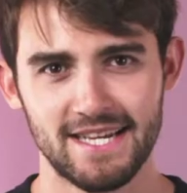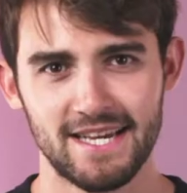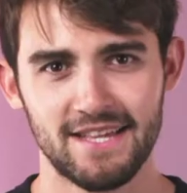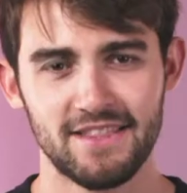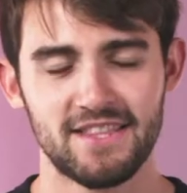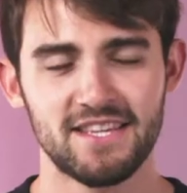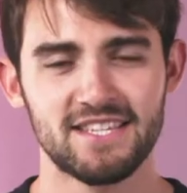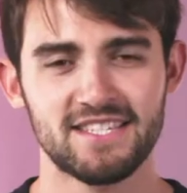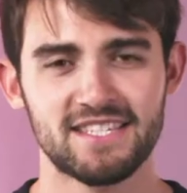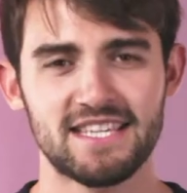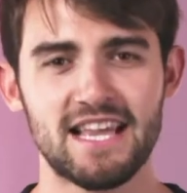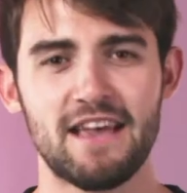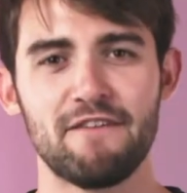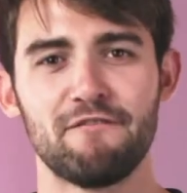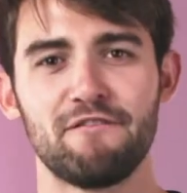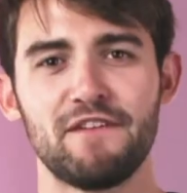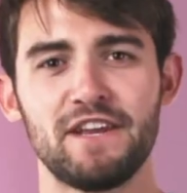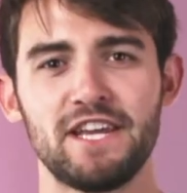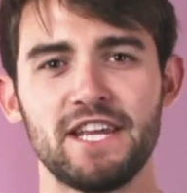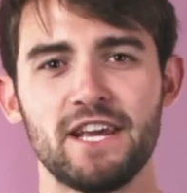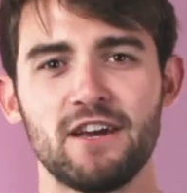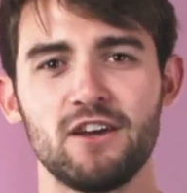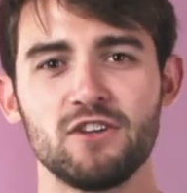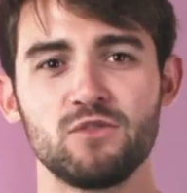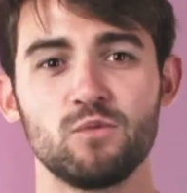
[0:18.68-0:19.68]
This set of
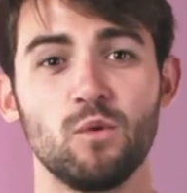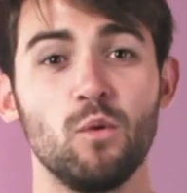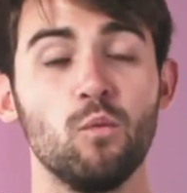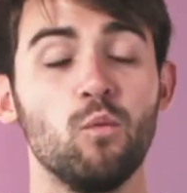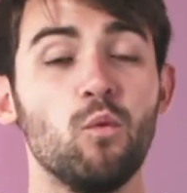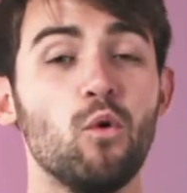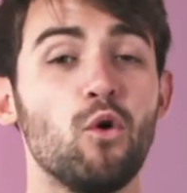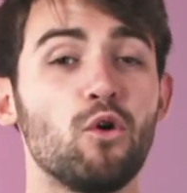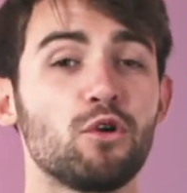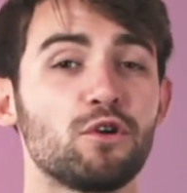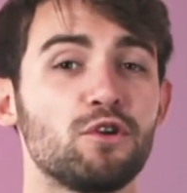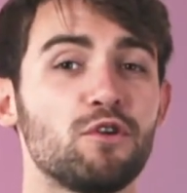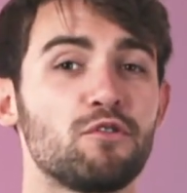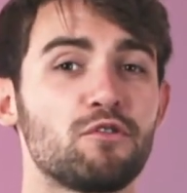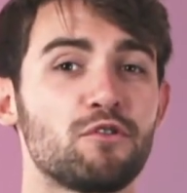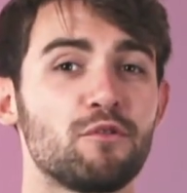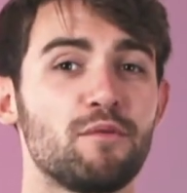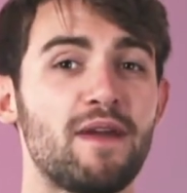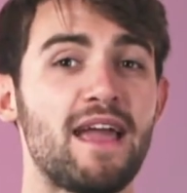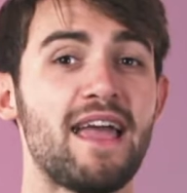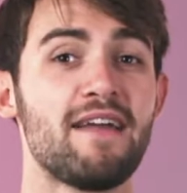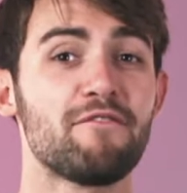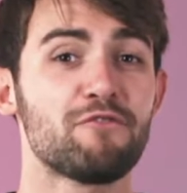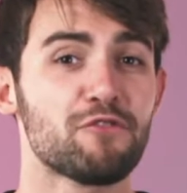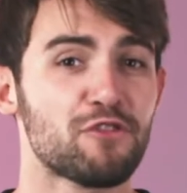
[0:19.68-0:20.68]
videos will walk you through
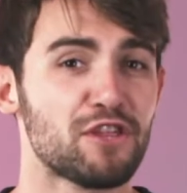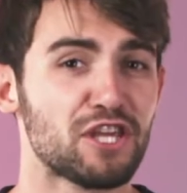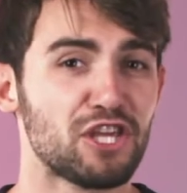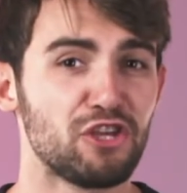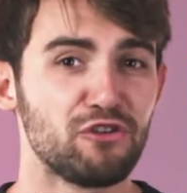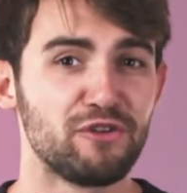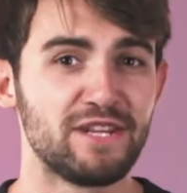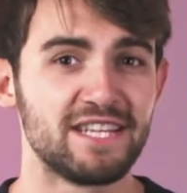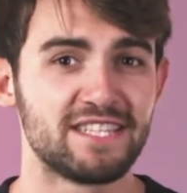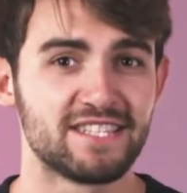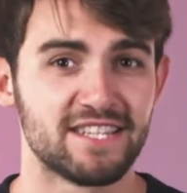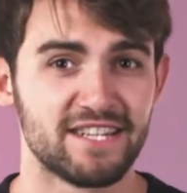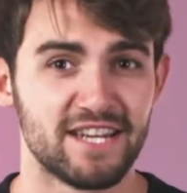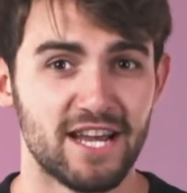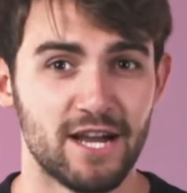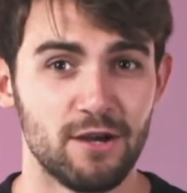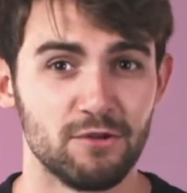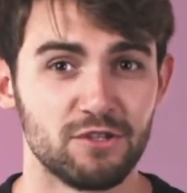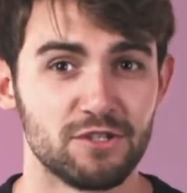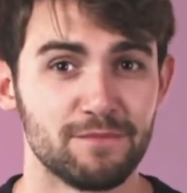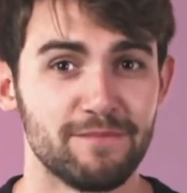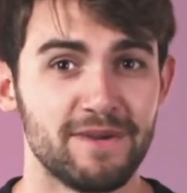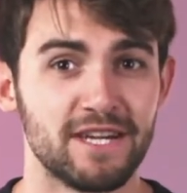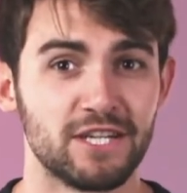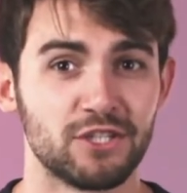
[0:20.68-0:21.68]
everything you need to know
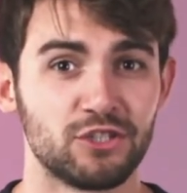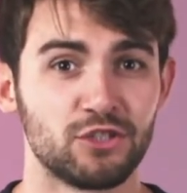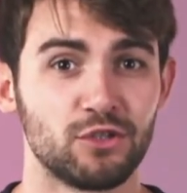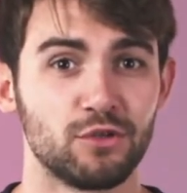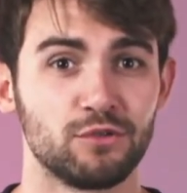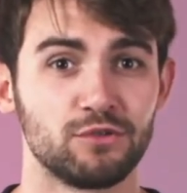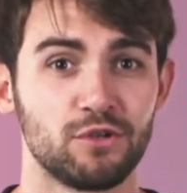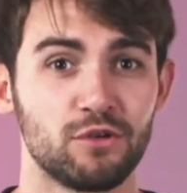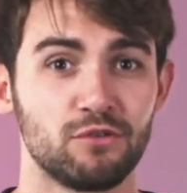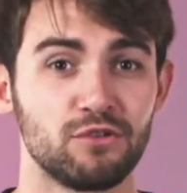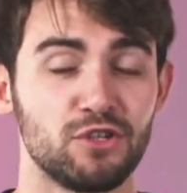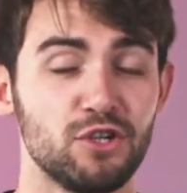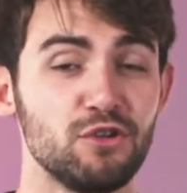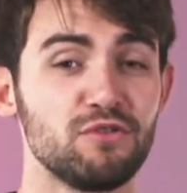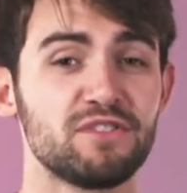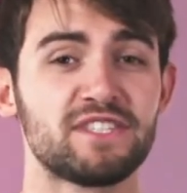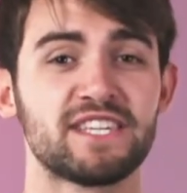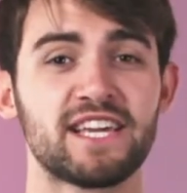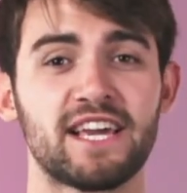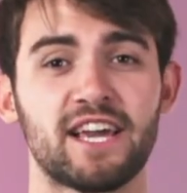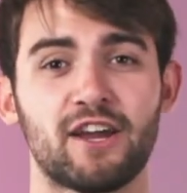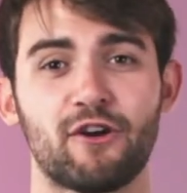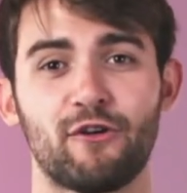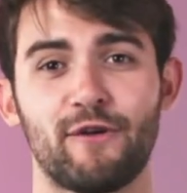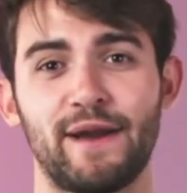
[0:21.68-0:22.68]
to make sure you're
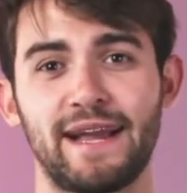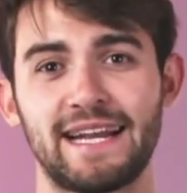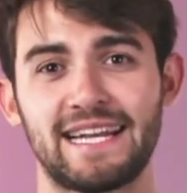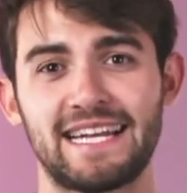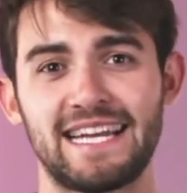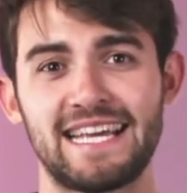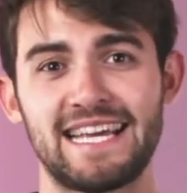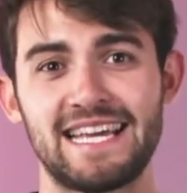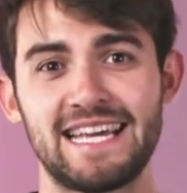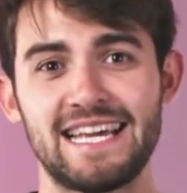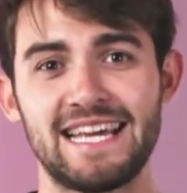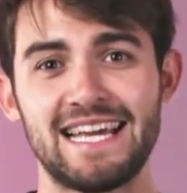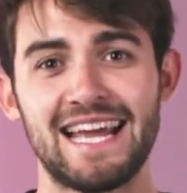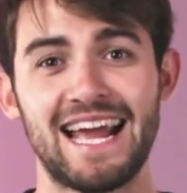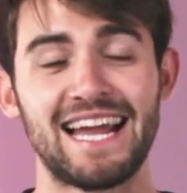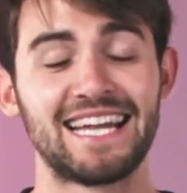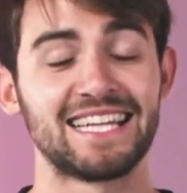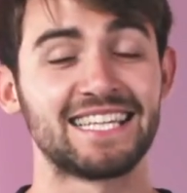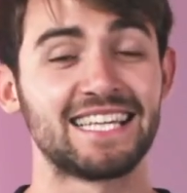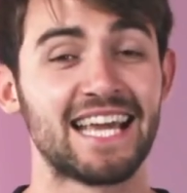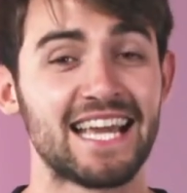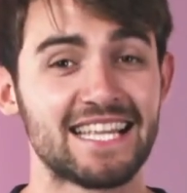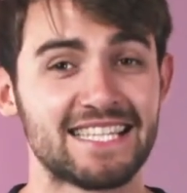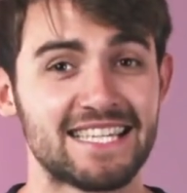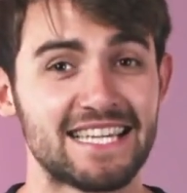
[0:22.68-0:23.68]
using it correctly
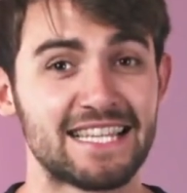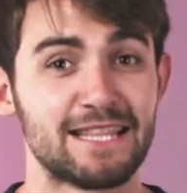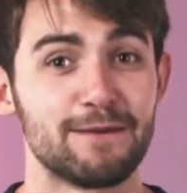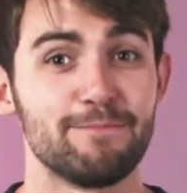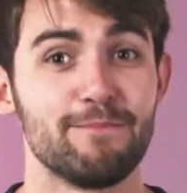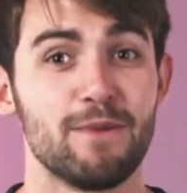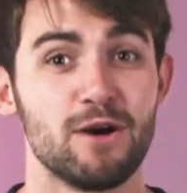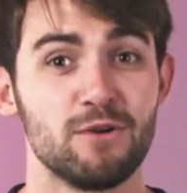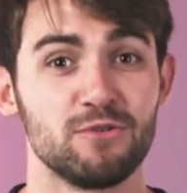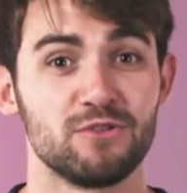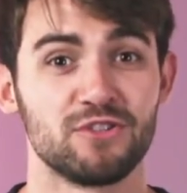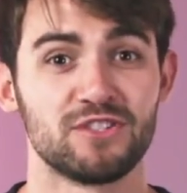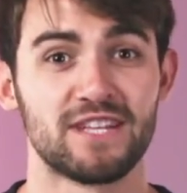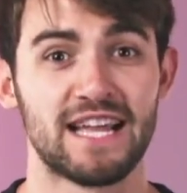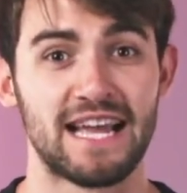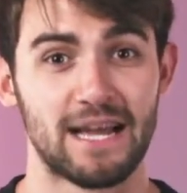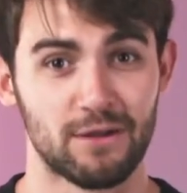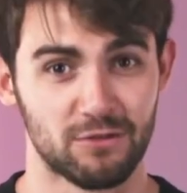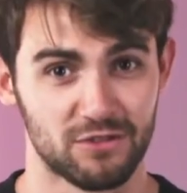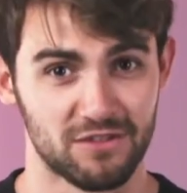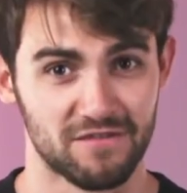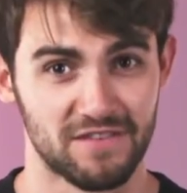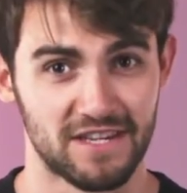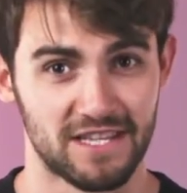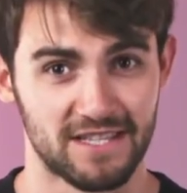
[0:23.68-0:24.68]
and getting the most
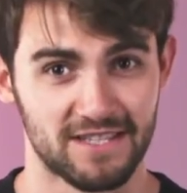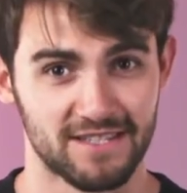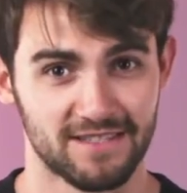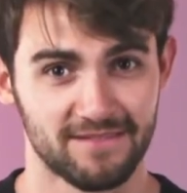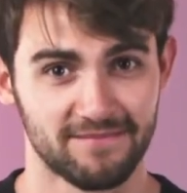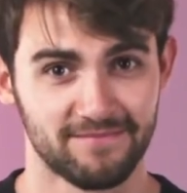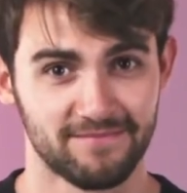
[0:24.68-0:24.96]
out of it.